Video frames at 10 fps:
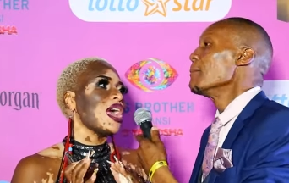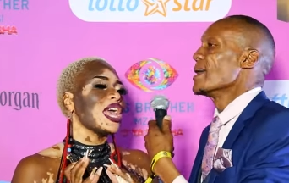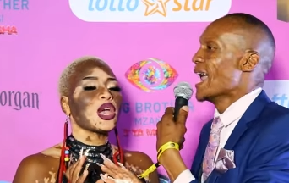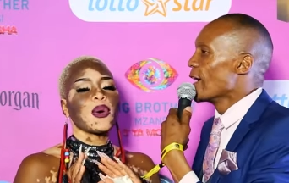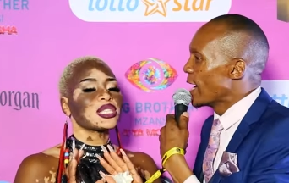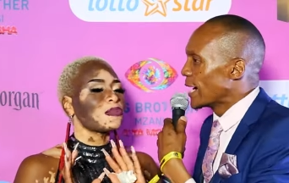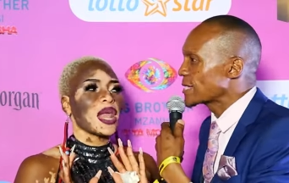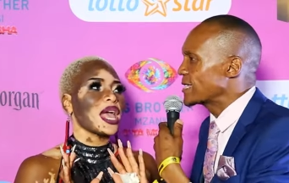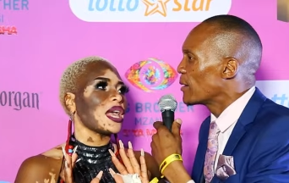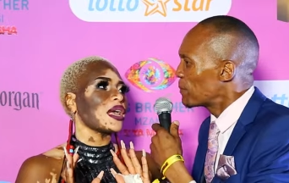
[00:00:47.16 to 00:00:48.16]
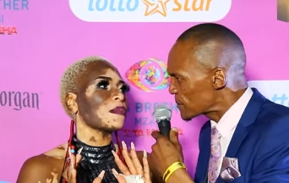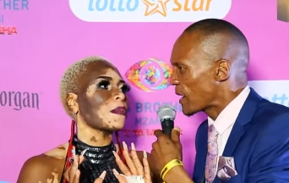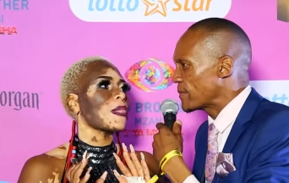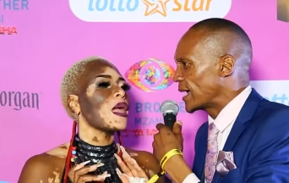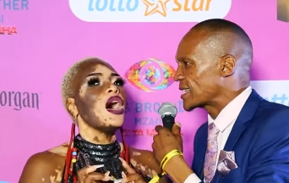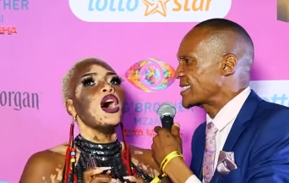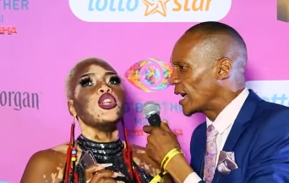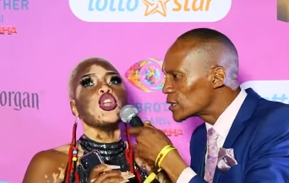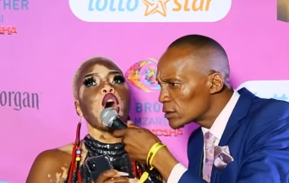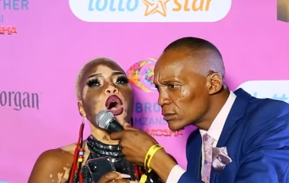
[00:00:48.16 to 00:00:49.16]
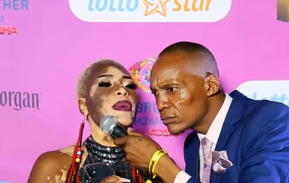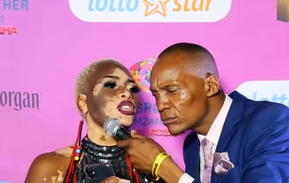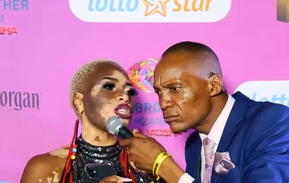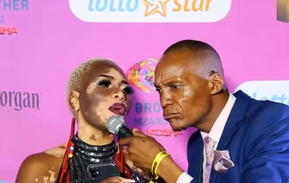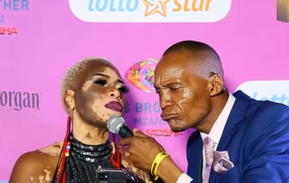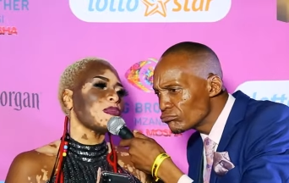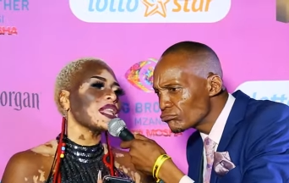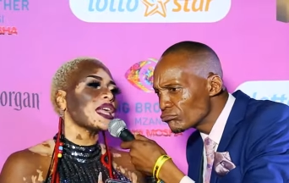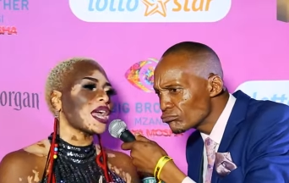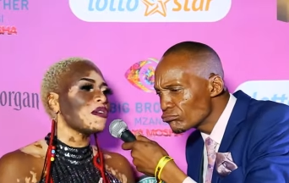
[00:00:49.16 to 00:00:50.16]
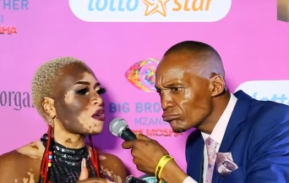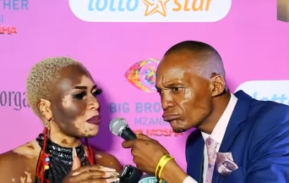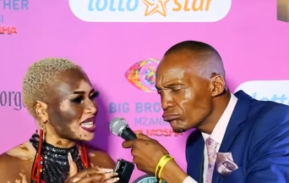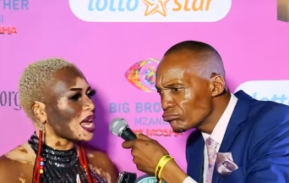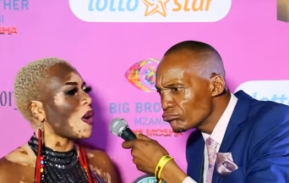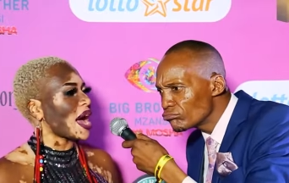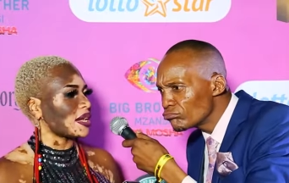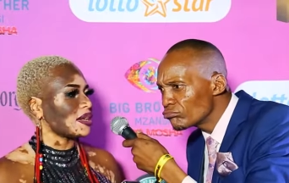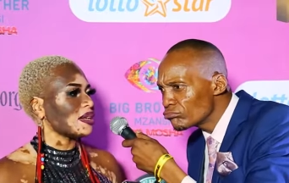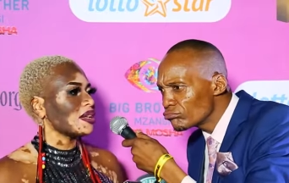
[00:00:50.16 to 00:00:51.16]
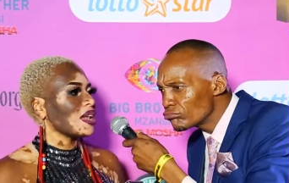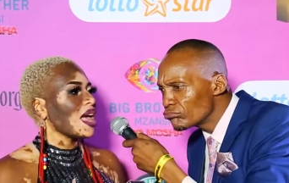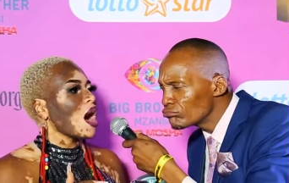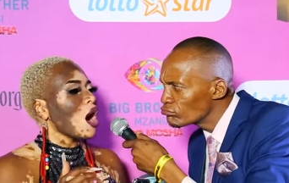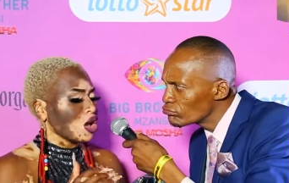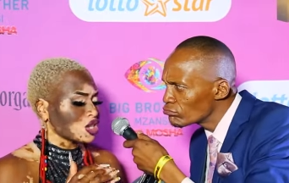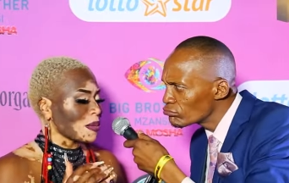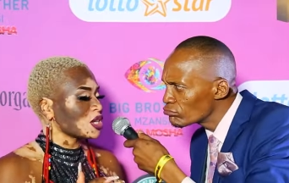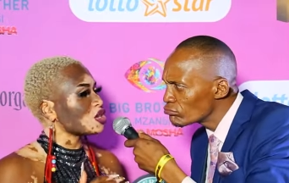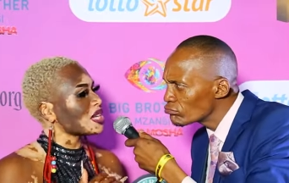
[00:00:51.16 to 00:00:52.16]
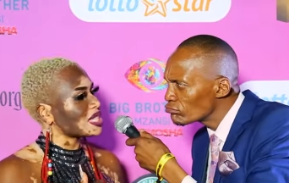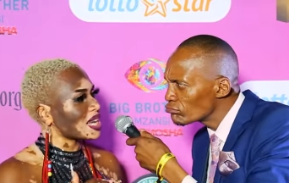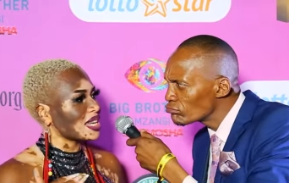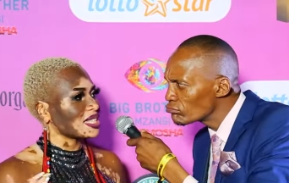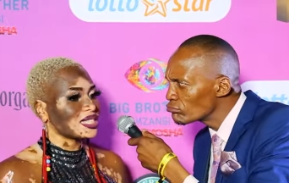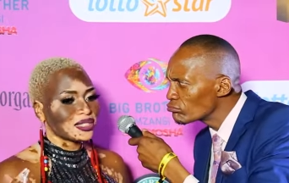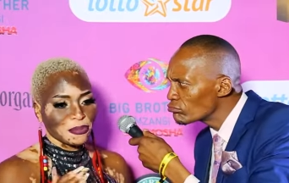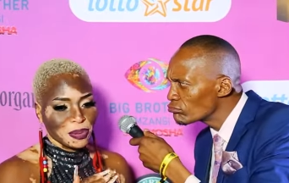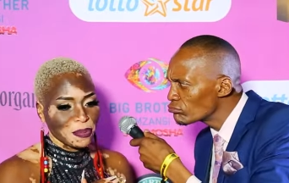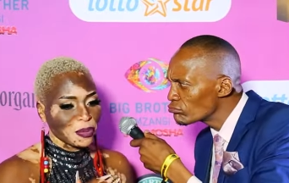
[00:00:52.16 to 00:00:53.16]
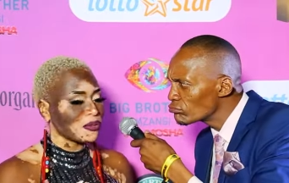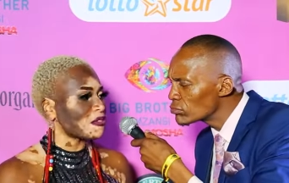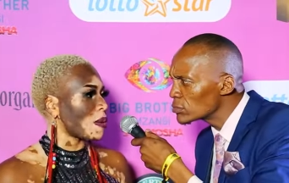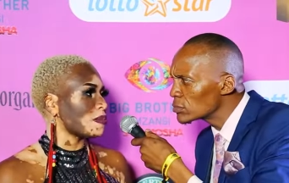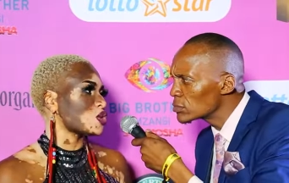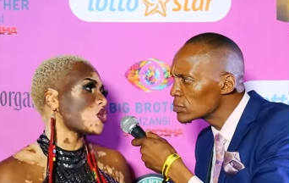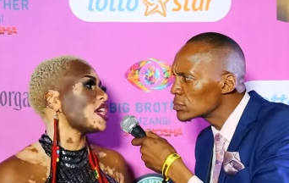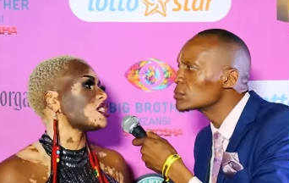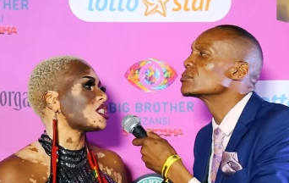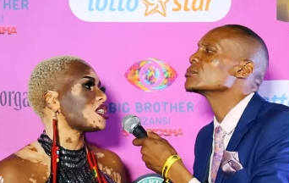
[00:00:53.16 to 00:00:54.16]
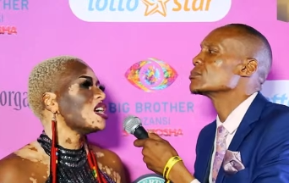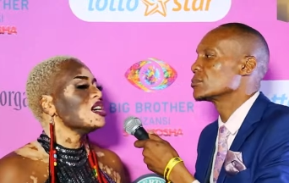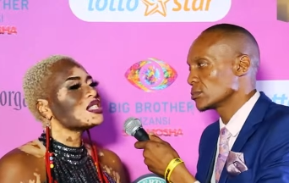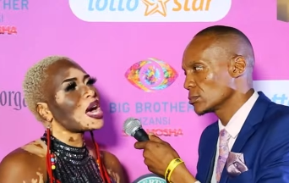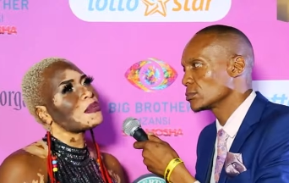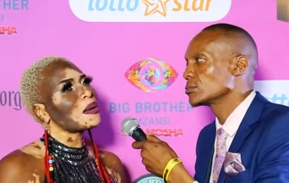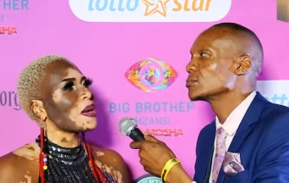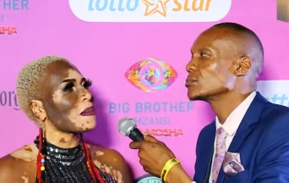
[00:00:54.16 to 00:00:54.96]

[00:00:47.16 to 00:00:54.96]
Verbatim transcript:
Speaker 1: Man, I don't understand. Please make me understand.
Speaker 2: No, McJunior Jr. was playing the game from day one. Also, McJunior Jr. started his people from scratch. So I'm not